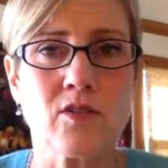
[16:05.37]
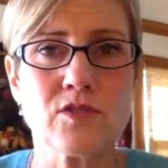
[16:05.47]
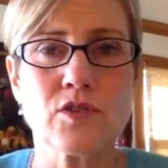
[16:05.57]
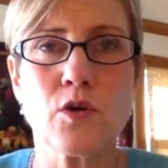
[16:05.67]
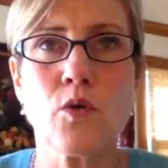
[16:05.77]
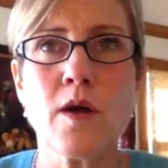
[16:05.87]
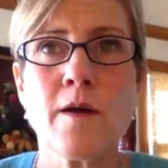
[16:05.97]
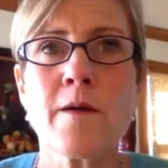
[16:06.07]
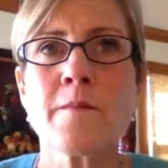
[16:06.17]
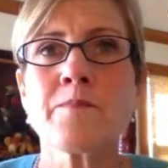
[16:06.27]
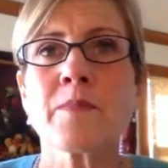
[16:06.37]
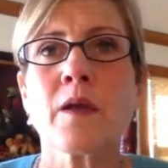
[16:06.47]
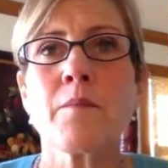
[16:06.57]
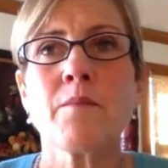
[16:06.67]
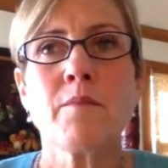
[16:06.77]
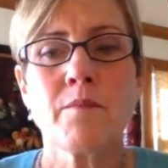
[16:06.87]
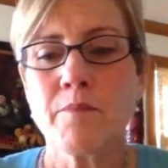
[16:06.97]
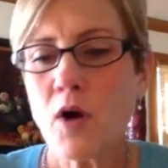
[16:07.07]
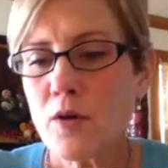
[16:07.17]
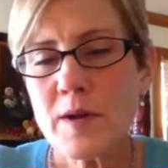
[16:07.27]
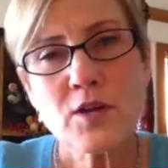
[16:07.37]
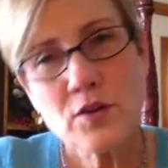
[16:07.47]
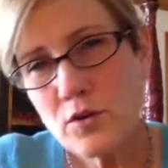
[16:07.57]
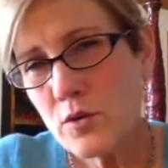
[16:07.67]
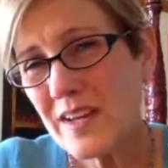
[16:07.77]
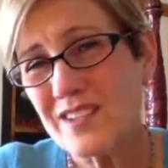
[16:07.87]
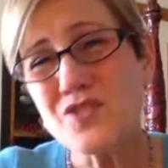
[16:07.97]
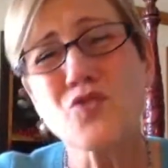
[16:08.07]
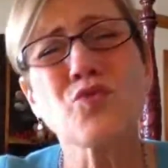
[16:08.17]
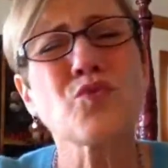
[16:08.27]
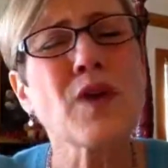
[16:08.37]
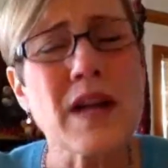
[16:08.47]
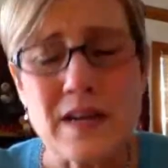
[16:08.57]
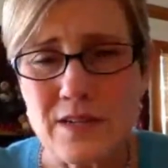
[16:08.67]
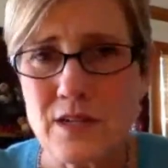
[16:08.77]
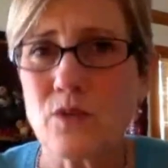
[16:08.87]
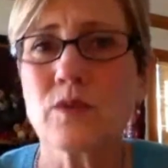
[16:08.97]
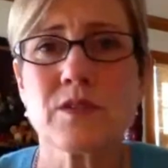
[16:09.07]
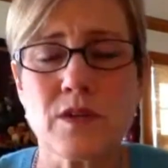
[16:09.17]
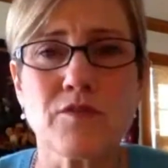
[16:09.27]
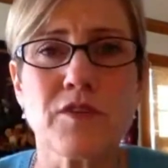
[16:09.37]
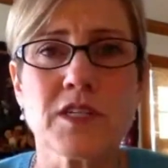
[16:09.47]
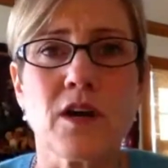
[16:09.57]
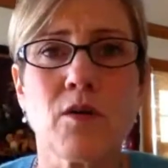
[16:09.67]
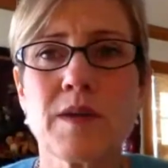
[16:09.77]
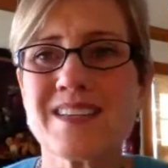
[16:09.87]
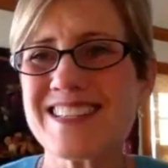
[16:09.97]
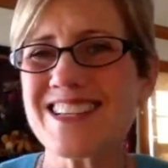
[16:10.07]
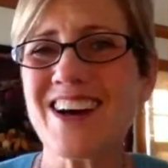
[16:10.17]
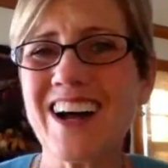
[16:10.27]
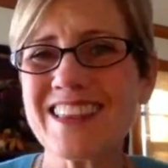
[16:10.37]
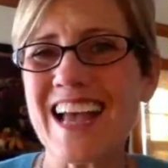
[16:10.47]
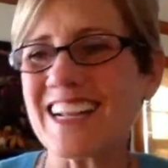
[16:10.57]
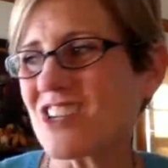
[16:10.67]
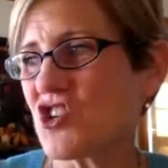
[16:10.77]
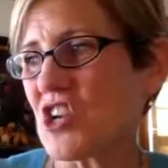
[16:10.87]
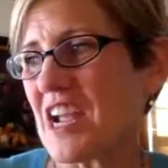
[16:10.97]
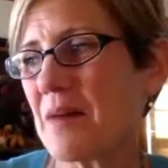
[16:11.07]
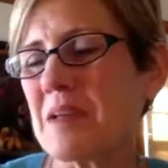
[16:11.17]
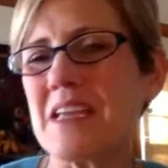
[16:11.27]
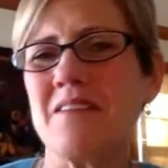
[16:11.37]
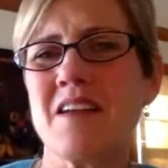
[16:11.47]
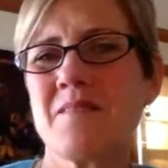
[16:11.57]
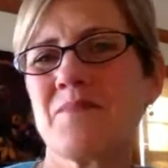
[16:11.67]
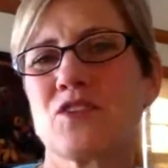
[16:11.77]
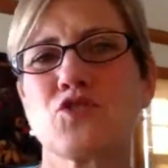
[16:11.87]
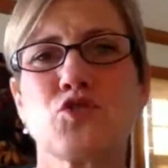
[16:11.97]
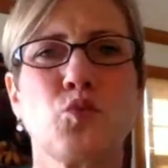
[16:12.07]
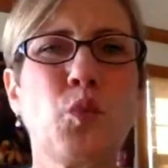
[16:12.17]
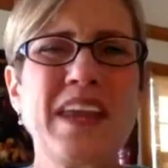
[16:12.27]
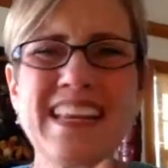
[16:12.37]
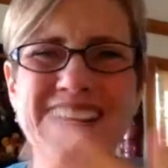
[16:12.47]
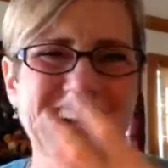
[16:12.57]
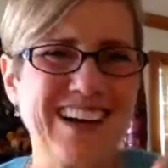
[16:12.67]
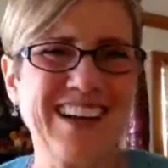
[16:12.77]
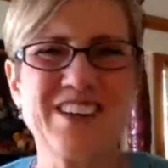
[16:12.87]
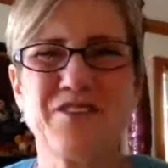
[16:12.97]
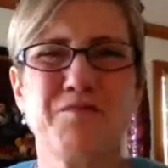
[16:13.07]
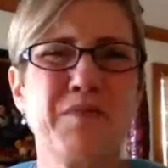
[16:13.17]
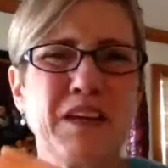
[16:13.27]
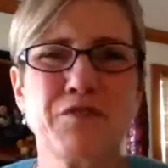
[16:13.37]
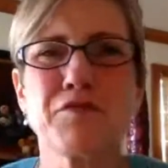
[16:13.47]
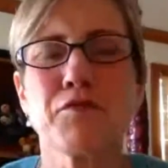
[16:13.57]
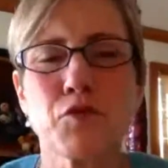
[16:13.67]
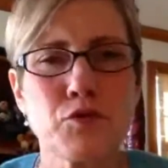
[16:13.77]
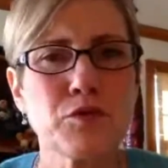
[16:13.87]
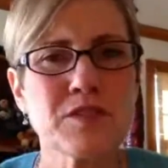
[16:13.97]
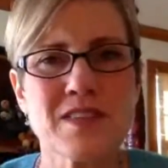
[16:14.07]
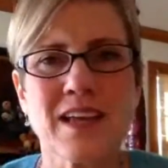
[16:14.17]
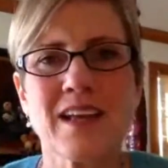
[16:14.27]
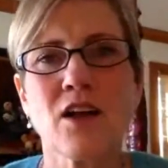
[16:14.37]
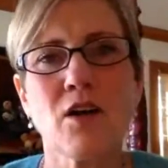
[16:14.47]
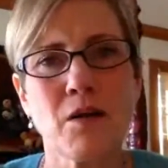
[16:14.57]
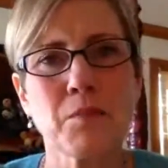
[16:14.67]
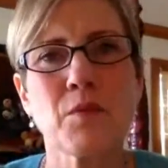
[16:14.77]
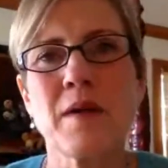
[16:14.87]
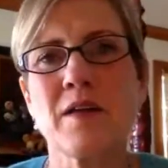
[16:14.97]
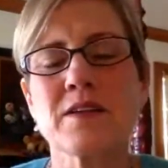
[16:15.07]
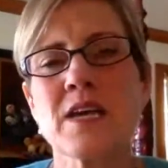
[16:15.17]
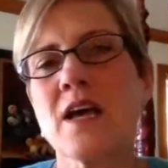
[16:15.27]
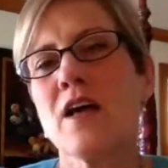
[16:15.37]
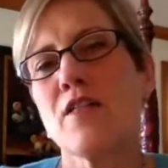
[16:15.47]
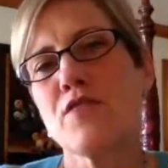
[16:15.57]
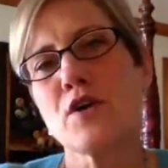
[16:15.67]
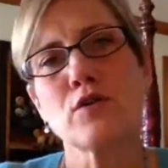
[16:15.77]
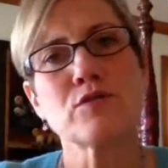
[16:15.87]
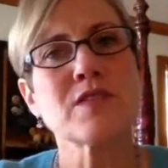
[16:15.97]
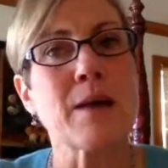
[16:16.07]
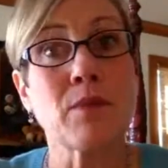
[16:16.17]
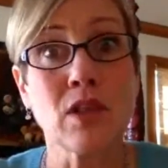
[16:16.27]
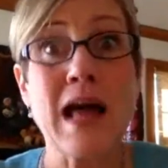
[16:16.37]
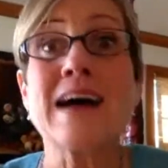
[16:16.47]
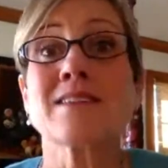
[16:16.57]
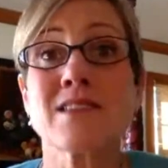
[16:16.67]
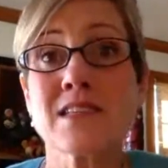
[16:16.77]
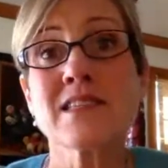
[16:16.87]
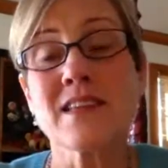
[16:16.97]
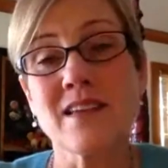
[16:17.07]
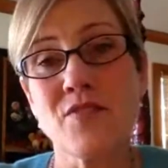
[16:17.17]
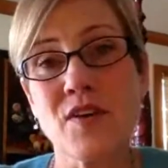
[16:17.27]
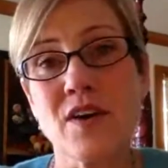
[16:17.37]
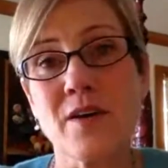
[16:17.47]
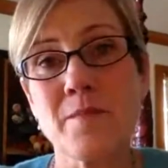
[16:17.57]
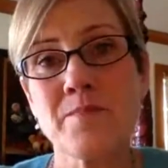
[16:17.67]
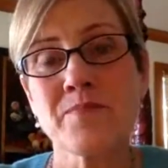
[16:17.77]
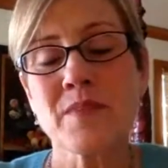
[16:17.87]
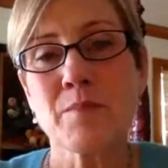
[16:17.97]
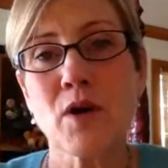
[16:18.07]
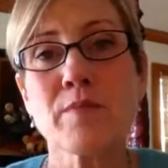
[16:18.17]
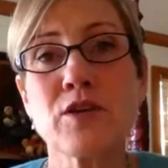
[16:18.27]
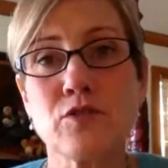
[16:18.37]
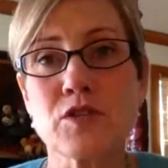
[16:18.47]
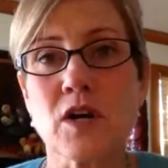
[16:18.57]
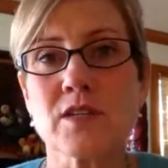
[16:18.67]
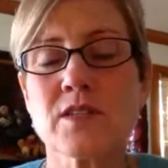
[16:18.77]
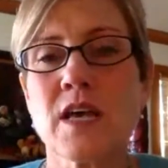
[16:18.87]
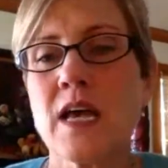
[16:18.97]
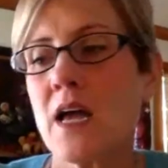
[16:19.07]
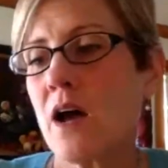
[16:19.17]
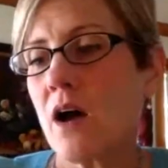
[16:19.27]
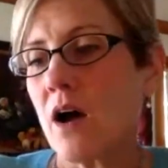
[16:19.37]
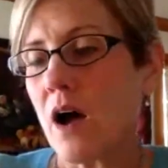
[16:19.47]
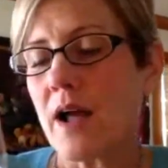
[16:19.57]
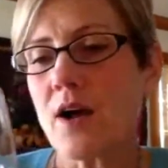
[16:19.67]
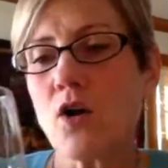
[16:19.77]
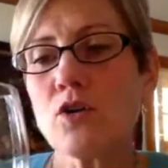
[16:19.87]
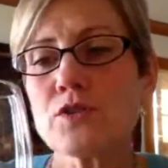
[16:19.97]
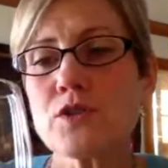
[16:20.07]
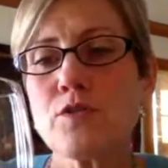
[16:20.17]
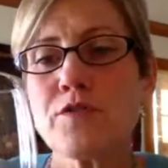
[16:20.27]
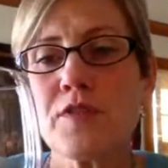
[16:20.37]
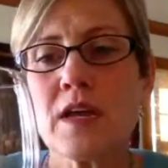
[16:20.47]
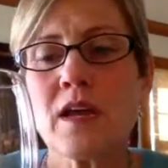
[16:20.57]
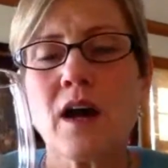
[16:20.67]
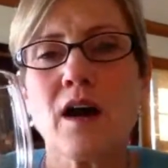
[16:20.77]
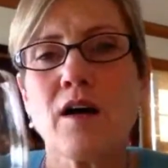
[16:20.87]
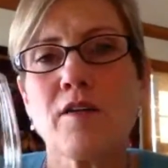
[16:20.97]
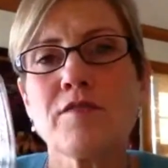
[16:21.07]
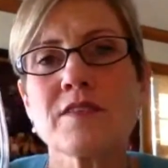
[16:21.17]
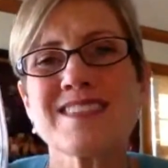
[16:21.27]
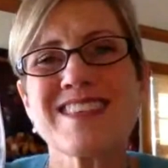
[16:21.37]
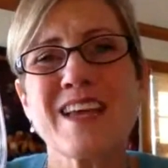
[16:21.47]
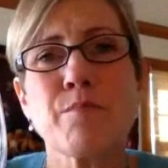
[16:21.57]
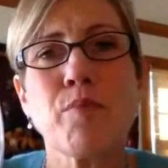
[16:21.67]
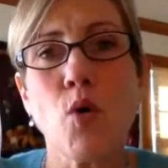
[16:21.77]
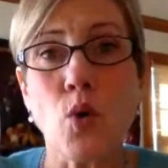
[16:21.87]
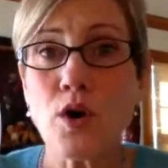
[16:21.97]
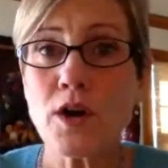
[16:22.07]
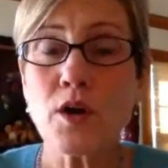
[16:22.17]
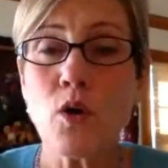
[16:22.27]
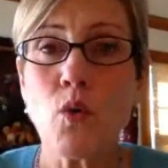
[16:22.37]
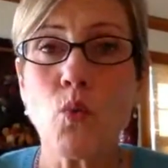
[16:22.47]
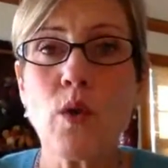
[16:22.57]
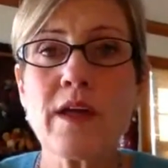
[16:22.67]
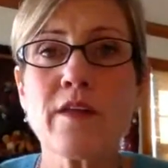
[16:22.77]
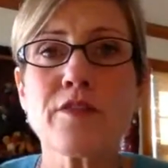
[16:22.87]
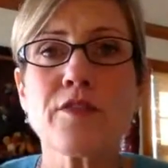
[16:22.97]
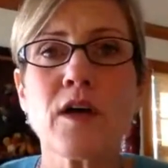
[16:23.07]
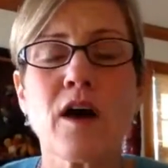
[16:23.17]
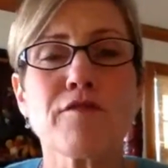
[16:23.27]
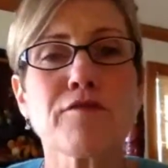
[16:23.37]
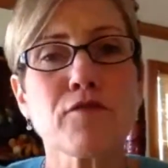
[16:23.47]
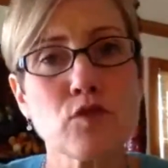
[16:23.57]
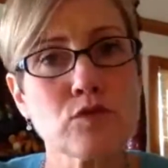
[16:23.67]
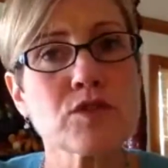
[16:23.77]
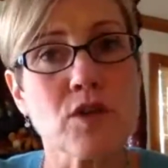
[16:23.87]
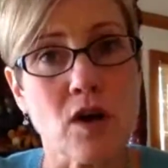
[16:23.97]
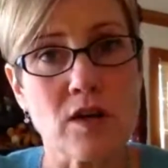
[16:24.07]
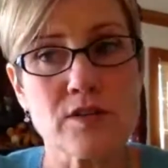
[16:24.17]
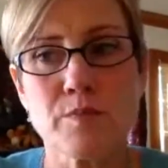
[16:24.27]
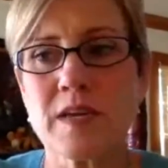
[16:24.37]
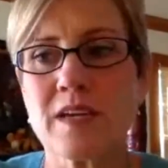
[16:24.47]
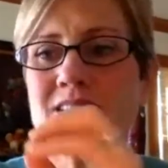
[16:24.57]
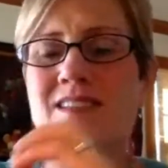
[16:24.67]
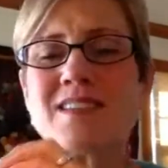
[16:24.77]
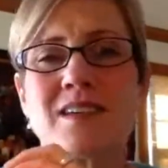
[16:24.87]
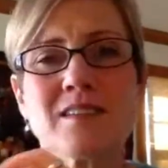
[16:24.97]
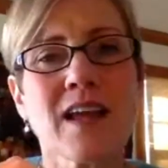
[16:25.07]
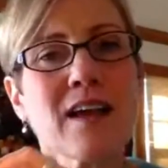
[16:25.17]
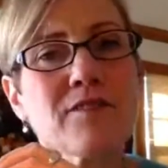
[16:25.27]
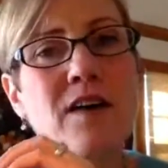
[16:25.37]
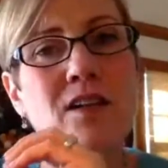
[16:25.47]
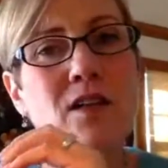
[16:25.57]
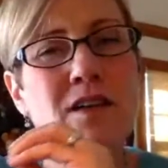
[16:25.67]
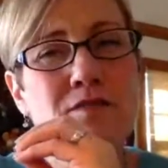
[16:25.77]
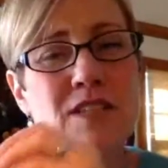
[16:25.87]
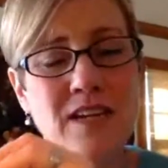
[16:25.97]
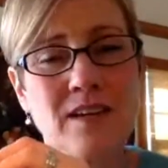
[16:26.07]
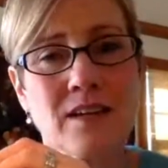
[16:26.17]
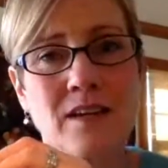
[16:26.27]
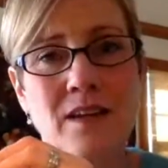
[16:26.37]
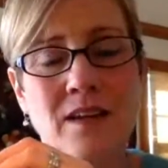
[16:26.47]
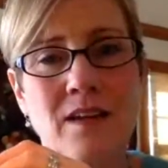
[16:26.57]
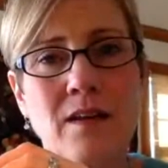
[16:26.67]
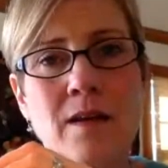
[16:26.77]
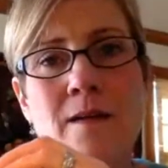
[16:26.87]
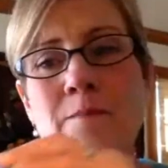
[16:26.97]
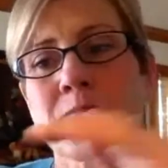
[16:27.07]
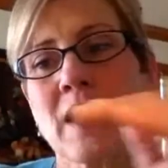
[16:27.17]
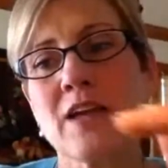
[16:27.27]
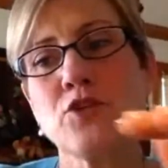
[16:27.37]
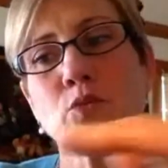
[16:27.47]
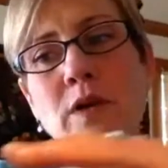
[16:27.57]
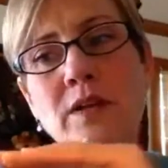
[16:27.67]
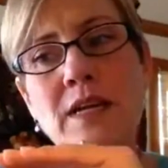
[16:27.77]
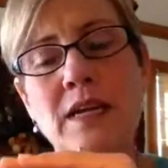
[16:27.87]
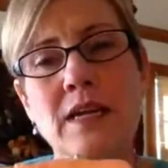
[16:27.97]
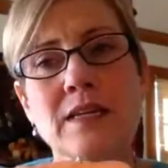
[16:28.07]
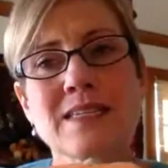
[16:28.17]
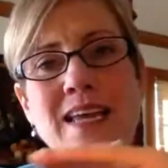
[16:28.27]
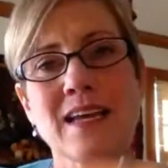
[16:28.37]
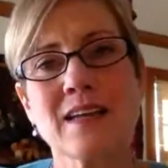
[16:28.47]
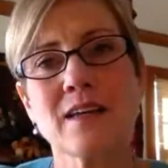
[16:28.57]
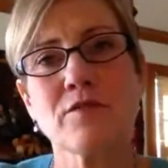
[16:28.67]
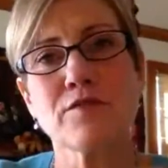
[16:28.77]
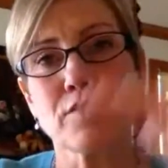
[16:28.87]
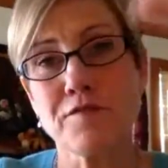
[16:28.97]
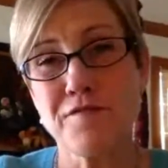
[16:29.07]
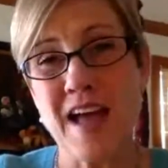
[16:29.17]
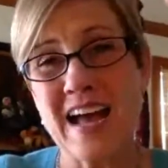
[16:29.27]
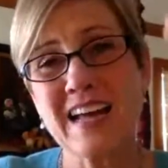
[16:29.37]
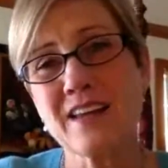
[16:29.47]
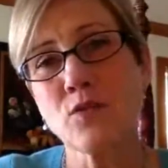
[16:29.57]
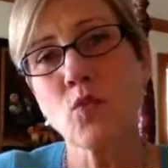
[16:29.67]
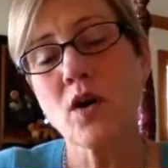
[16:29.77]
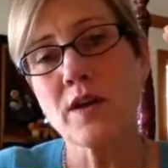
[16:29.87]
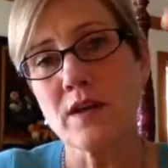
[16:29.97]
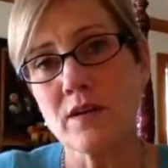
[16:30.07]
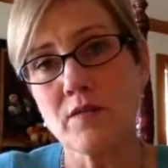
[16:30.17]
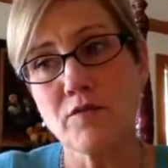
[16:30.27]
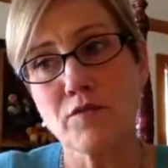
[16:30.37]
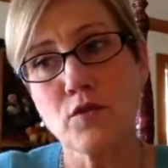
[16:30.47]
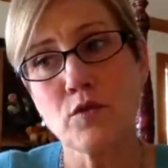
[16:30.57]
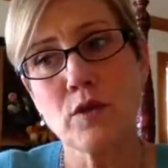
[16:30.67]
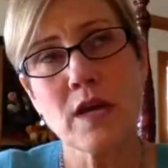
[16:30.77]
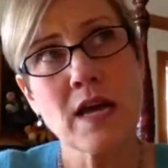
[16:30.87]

So barbecue is great with Zinfandel because it's got that jammy, sweet kind of big fruits that can complement those, that molasses in the barbecue sauce. I also think of, say, pork with a fruit sauce because this doesn't have a lot of tannin in it, and you really need tannin for fat in food.